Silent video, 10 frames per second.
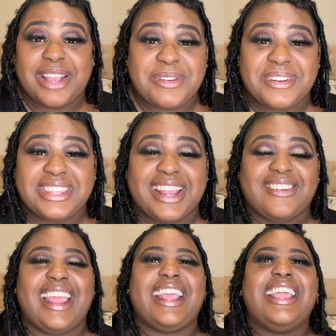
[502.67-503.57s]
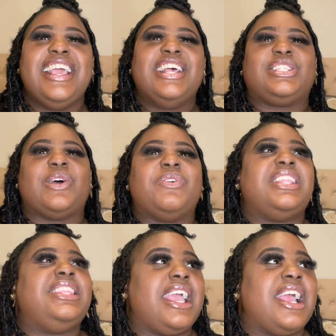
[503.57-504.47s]
that we were there, right? So
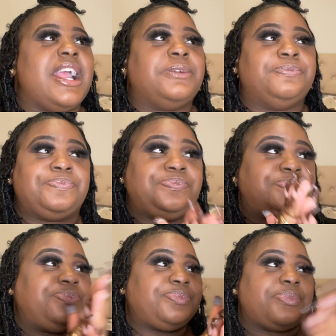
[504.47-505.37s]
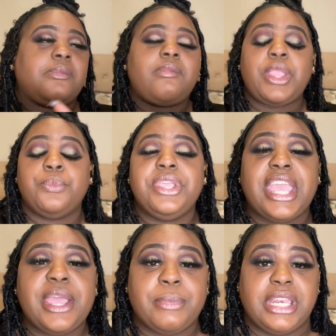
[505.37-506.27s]
we're there. We're
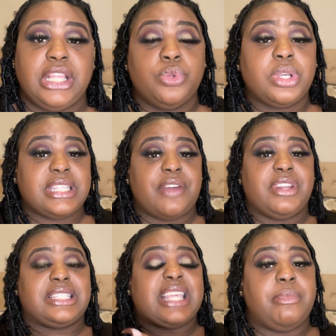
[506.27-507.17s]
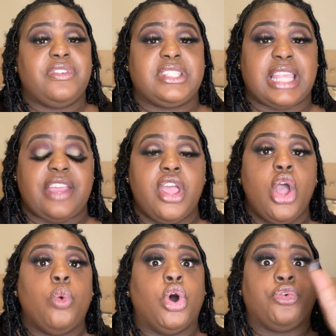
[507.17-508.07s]
getting money. Luke is having the time of his life.
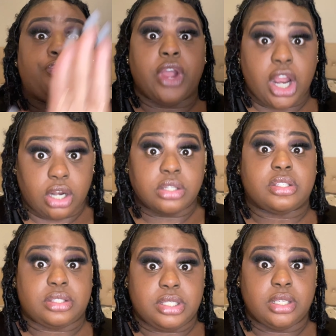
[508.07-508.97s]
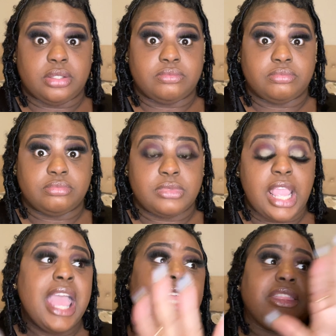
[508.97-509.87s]
Well, first,
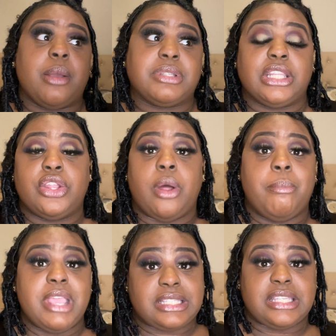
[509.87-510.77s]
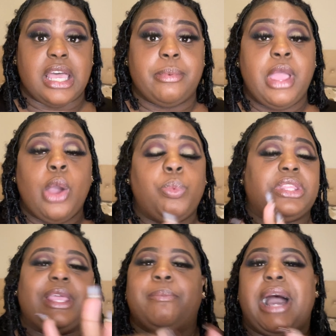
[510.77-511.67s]
there was a little mix up
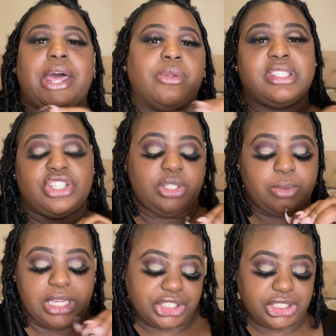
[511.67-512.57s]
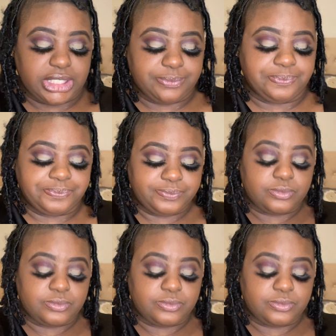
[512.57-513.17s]
with the bottle situation.